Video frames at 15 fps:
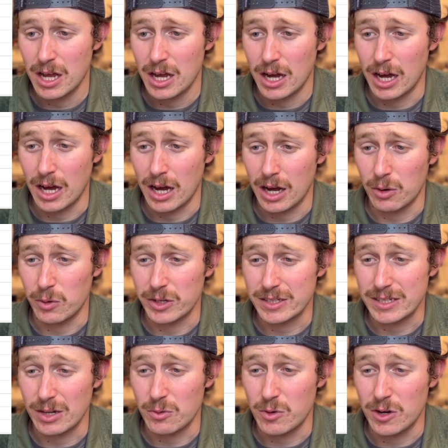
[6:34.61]
What is
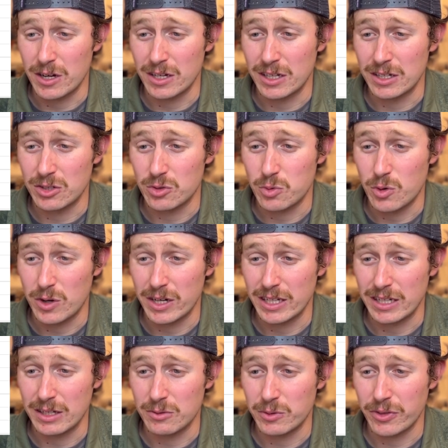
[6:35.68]
that? 120,
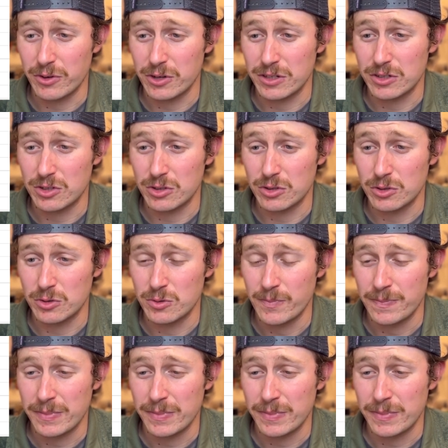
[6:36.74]
132,